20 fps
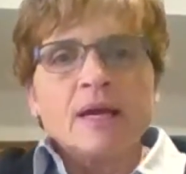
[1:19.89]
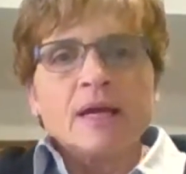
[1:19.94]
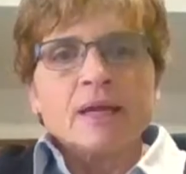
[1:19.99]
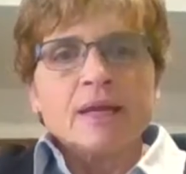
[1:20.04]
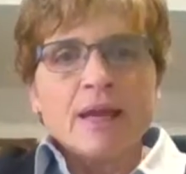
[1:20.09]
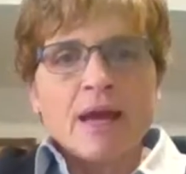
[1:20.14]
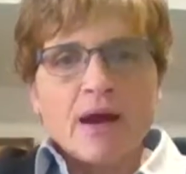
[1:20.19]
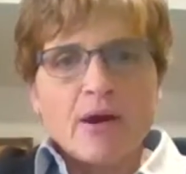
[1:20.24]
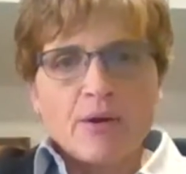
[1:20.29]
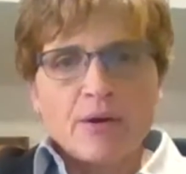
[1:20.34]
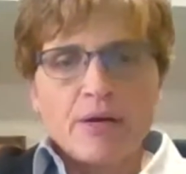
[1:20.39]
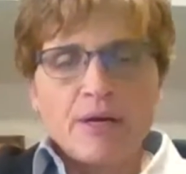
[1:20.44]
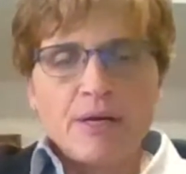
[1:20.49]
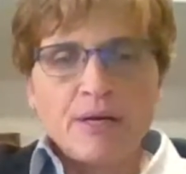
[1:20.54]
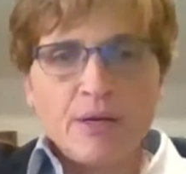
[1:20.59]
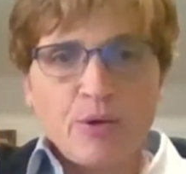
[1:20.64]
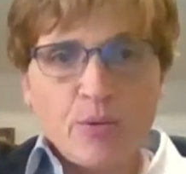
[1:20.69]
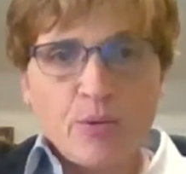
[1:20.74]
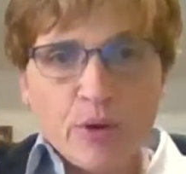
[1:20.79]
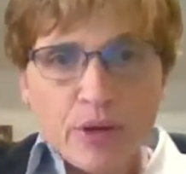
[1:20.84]
Now
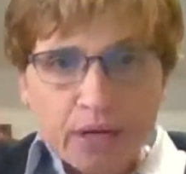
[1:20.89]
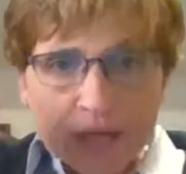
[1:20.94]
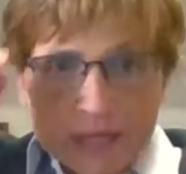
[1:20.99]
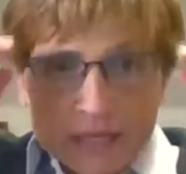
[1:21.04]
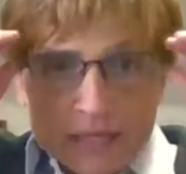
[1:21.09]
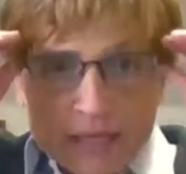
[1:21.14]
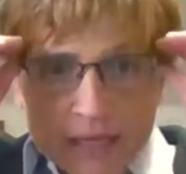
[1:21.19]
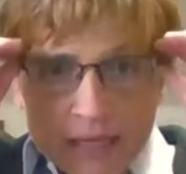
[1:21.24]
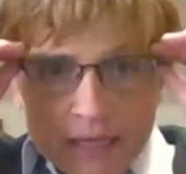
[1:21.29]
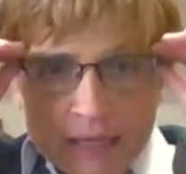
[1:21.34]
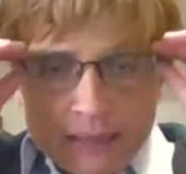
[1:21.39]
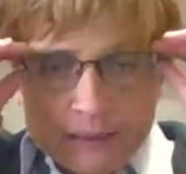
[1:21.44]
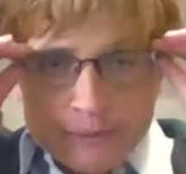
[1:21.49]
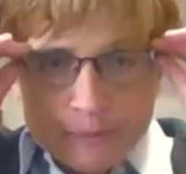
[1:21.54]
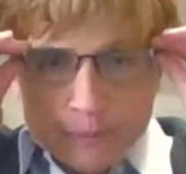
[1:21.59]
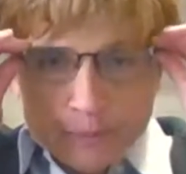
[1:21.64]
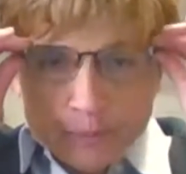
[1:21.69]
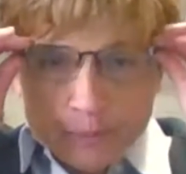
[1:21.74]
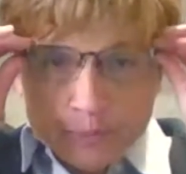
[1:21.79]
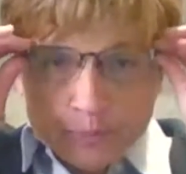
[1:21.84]
we're going
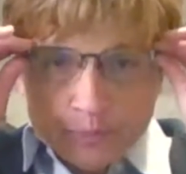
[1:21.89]
to